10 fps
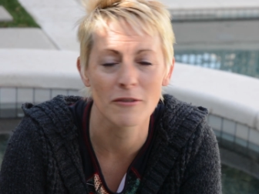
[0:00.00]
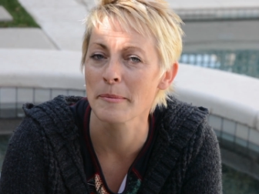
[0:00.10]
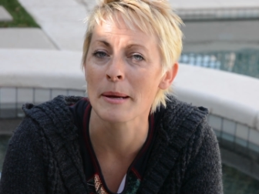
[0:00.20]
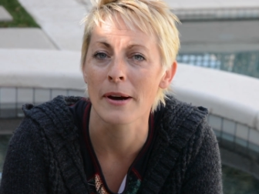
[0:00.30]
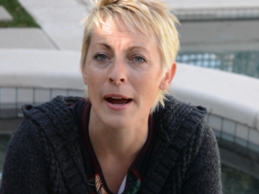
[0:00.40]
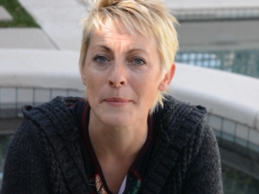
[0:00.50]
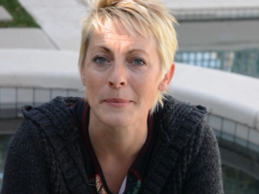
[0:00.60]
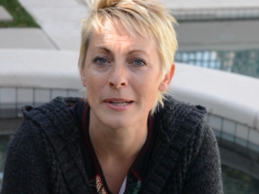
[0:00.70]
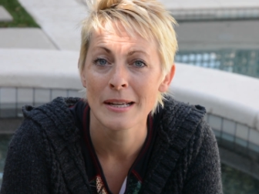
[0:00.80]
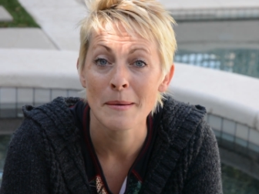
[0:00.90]
from
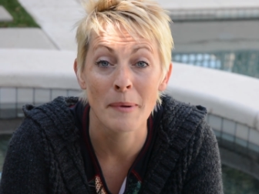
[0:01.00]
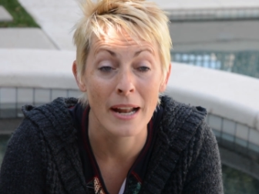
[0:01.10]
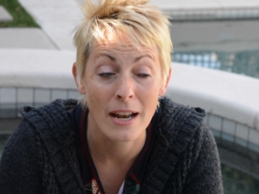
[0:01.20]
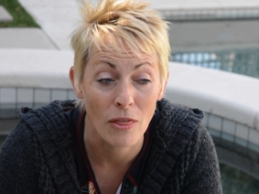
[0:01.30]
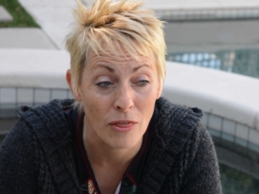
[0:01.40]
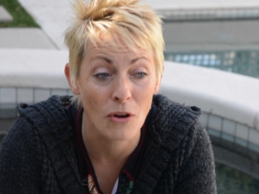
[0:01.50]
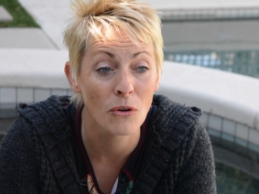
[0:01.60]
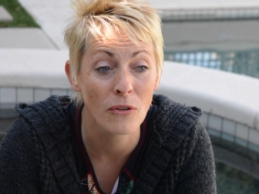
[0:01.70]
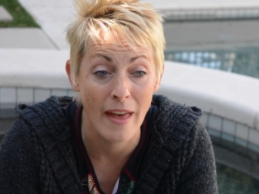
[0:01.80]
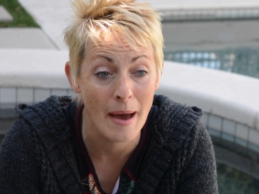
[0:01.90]
Abraham. But
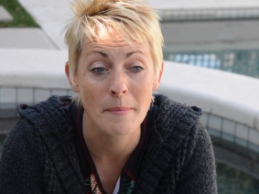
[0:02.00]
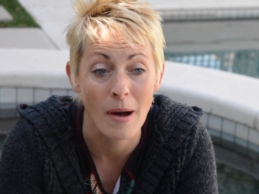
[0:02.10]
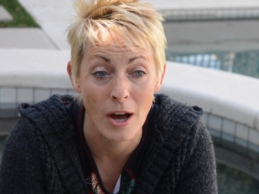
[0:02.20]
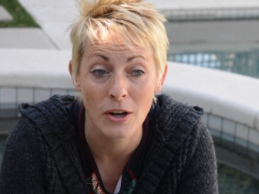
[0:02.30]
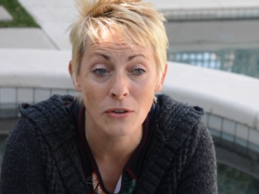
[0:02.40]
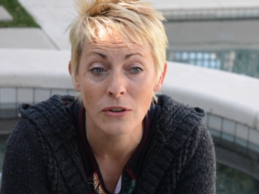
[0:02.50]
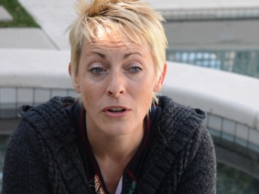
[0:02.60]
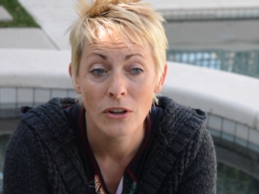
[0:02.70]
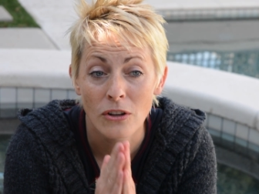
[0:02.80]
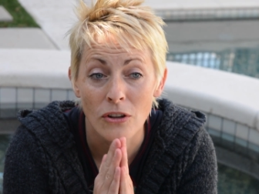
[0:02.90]
though that motto
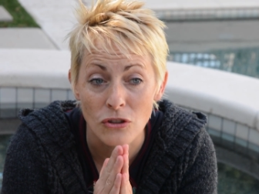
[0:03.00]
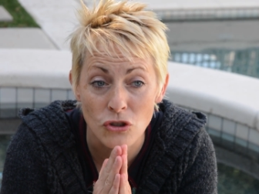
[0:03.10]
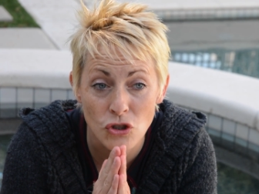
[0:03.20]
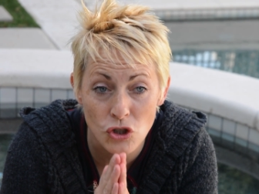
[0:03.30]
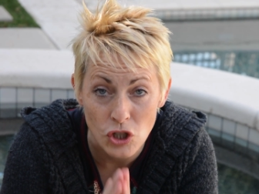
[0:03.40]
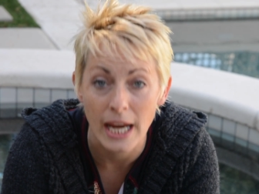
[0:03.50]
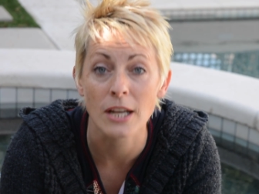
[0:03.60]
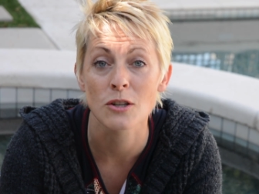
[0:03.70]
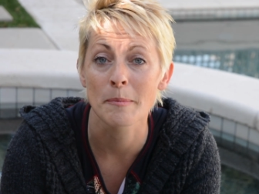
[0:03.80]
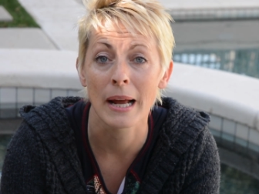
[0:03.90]

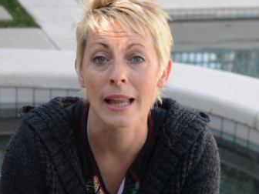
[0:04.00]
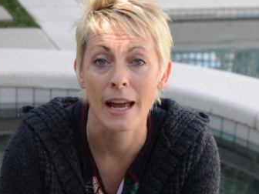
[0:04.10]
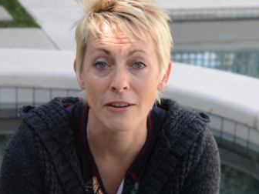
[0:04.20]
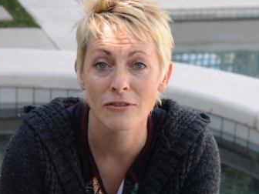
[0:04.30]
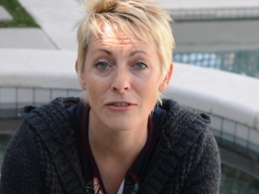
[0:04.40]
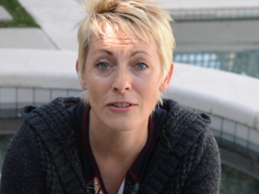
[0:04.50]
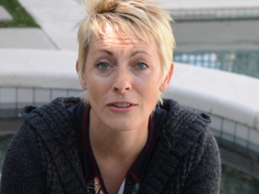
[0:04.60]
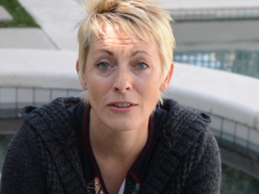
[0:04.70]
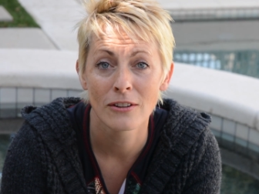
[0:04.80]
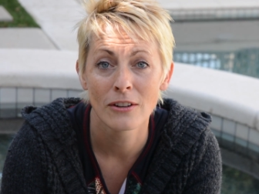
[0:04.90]
changed my life.
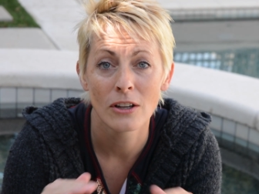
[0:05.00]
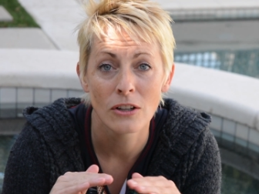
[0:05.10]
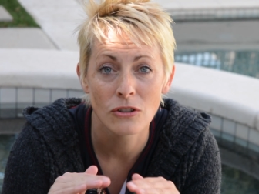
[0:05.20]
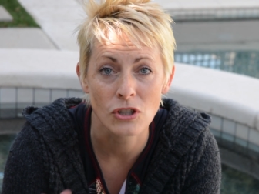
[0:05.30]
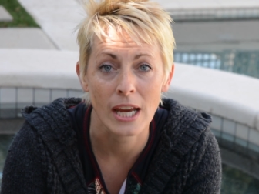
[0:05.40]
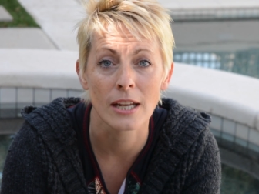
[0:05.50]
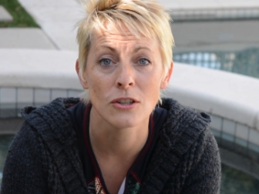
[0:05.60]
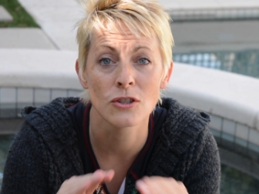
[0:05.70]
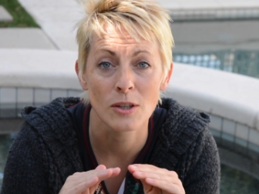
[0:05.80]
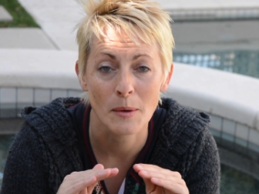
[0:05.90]

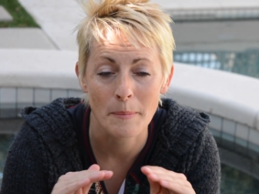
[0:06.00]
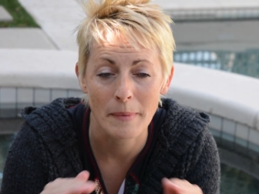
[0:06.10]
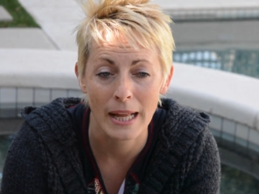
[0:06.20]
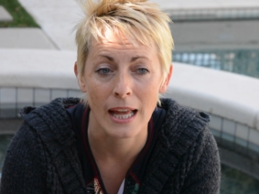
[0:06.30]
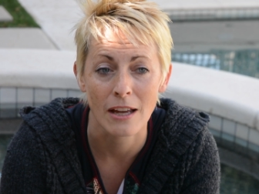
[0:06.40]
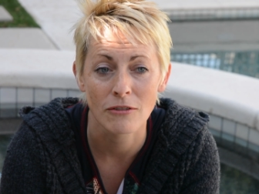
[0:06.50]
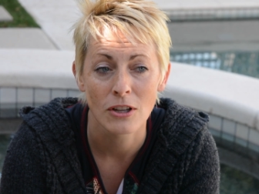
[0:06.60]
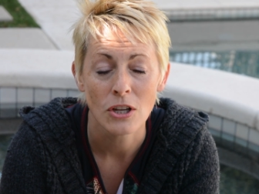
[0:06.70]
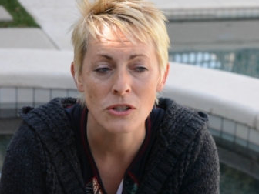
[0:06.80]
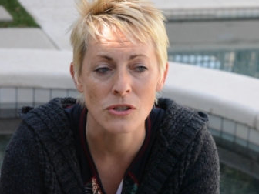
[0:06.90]
Changed my life.
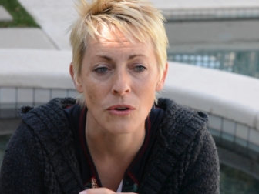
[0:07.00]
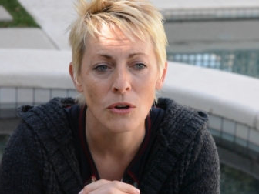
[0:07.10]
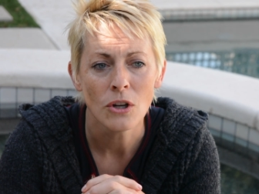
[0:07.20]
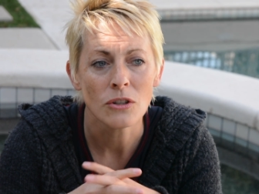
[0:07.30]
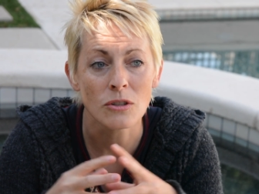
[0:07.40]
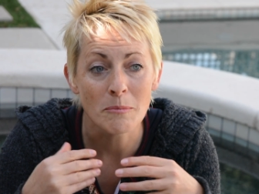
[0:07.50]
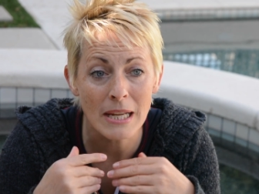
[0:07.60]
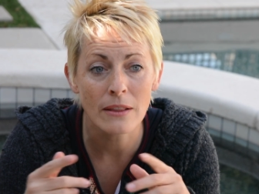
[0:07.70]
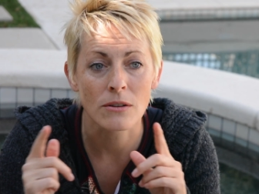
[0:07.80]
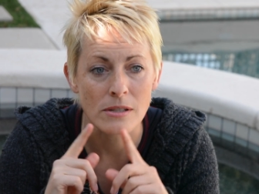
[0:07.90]
So to
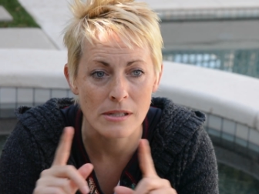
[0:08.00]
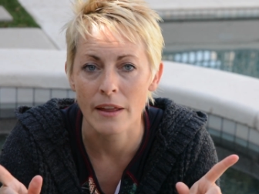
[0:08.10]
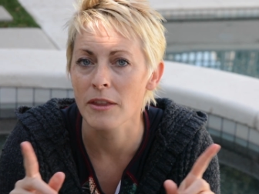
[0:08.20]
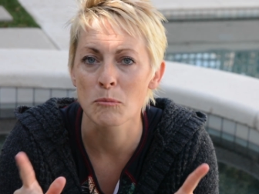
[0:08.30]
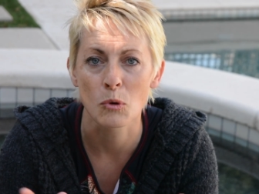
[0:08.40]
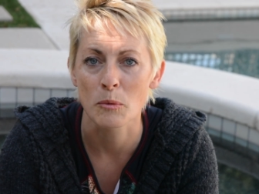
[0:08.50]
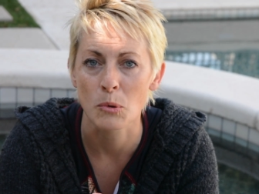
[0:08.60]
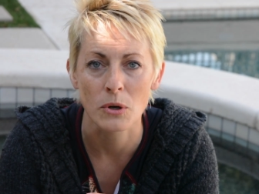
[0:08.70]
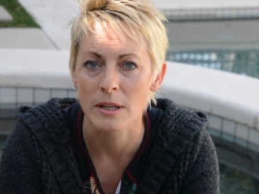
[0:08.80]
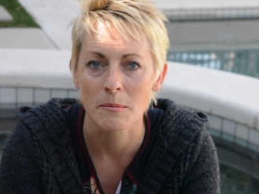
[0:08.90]
me, there is nothing more
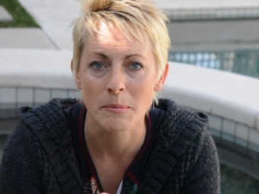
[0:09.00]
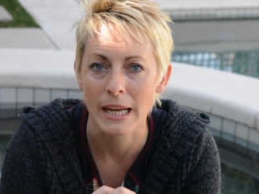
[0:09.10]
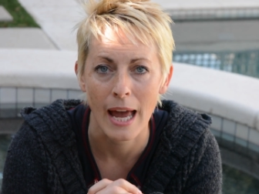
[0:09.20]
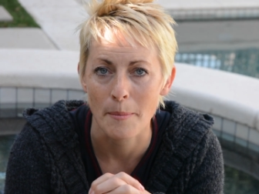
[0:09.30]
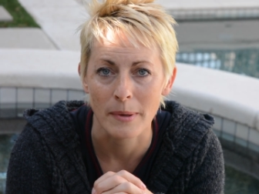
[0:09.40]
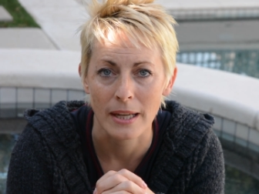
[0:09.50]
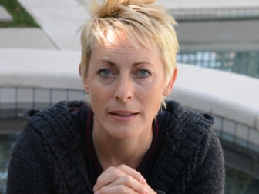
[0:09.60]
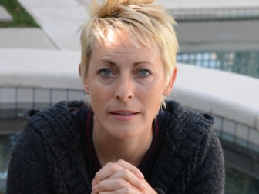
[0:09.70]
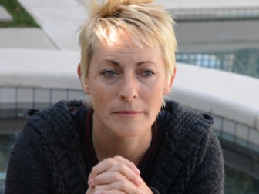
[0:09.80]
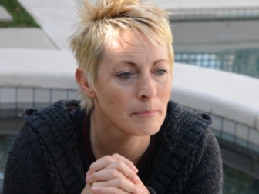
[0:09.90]
important than being happy.
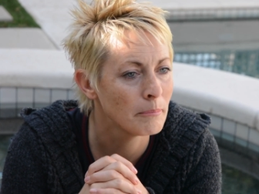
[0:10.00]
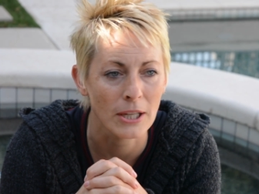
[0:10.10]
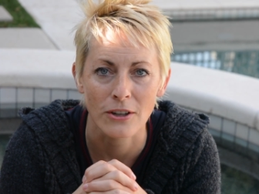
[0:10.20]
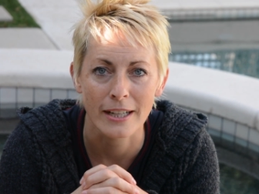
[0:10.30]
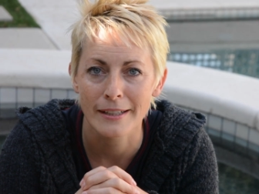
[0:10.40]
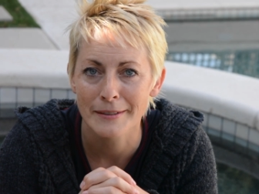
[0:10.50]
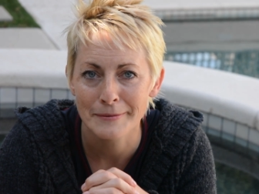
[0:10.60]
Period.